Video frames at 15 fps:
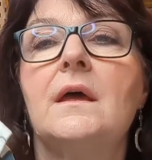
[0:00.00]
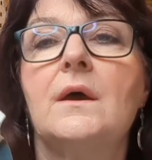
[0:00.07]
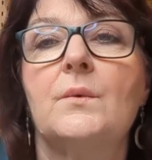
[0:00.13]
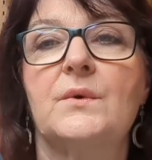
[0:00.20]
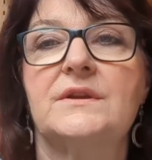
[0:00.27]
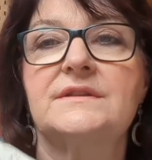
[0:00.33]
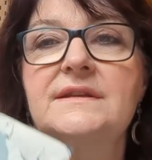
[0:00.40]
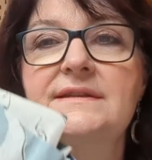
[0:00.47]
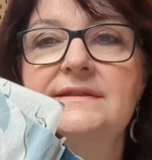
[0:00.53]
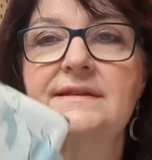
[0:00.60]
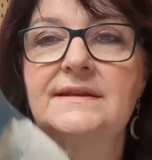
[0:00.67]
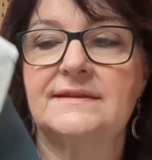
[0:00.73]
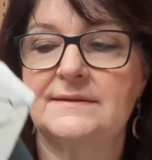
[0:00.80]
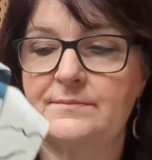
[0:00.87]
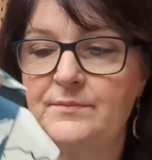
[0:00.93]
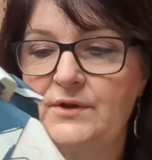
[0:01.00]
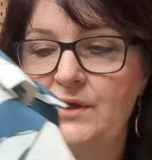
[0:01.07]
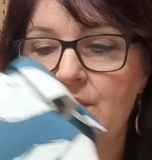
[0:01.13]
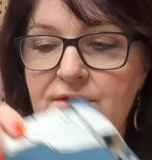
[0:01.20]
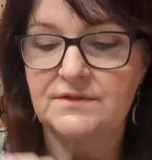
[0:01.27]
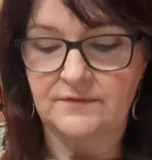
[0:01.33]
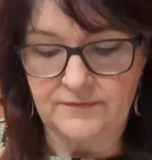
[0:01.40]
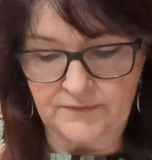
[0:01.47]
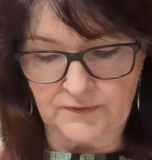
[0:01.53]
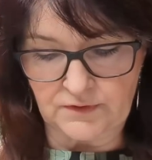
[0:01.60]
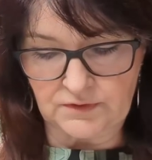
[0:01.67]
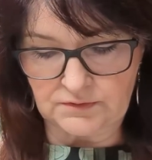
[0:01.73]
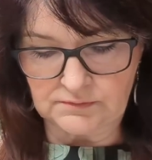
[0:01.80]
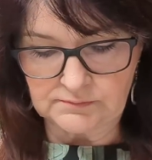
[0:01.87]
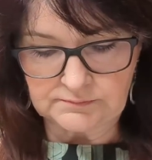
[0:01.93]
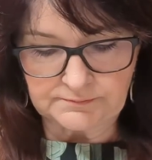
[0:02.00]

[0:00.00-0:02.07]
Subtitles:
which is this beautiful